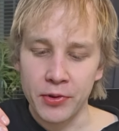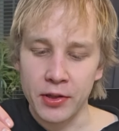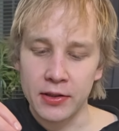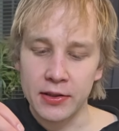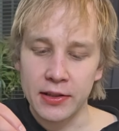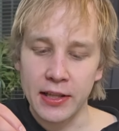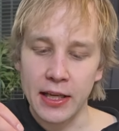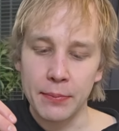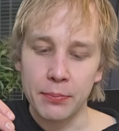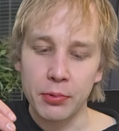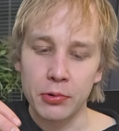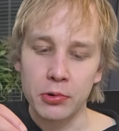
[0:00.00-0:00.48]

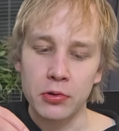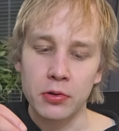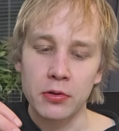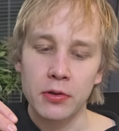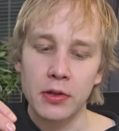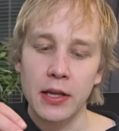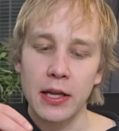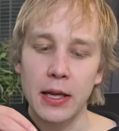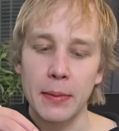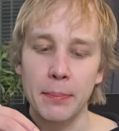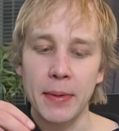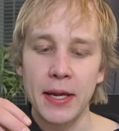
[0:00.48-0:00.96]
They
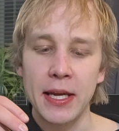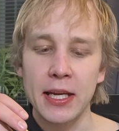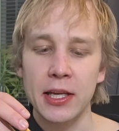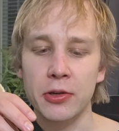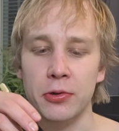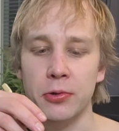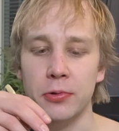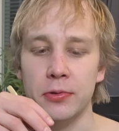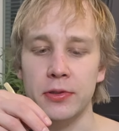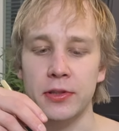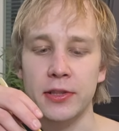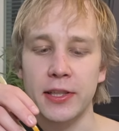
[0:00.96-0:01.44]
may
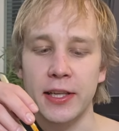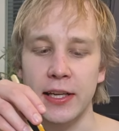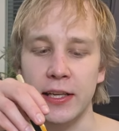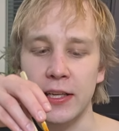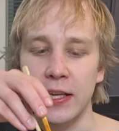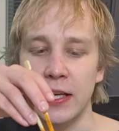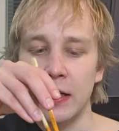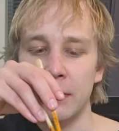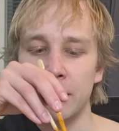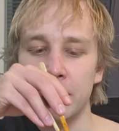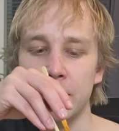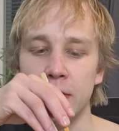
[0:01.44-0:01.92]
contain
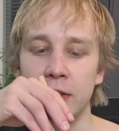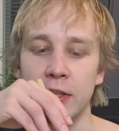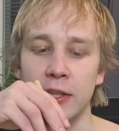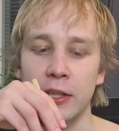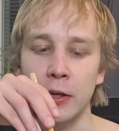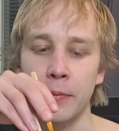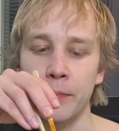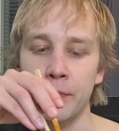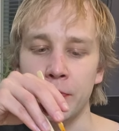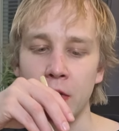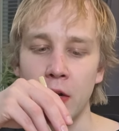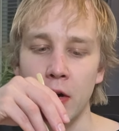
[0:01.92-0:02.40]
everything,
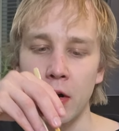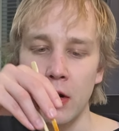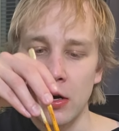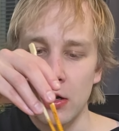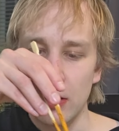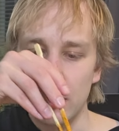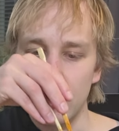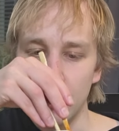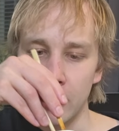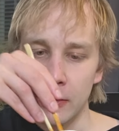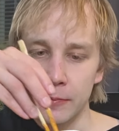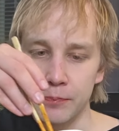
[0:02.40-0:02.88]

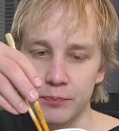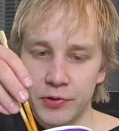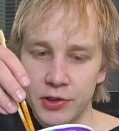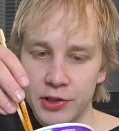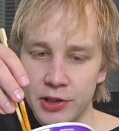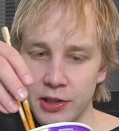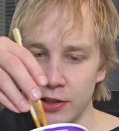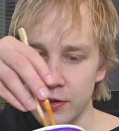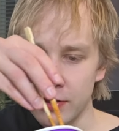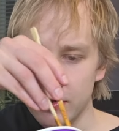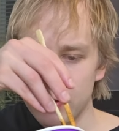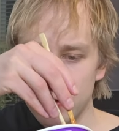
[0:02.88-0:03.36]

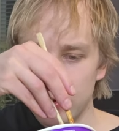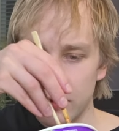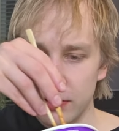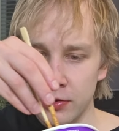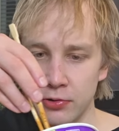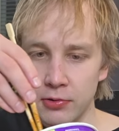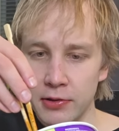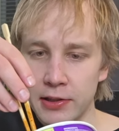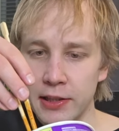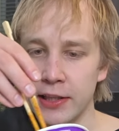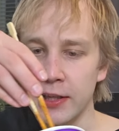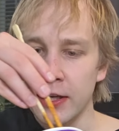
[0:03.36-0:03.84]
just
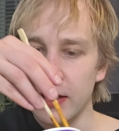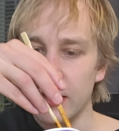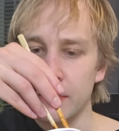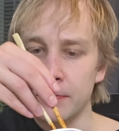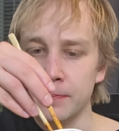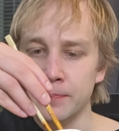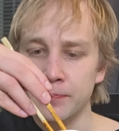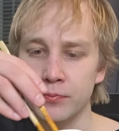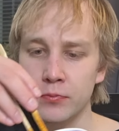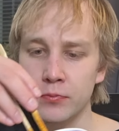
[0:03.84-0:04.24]
so they can,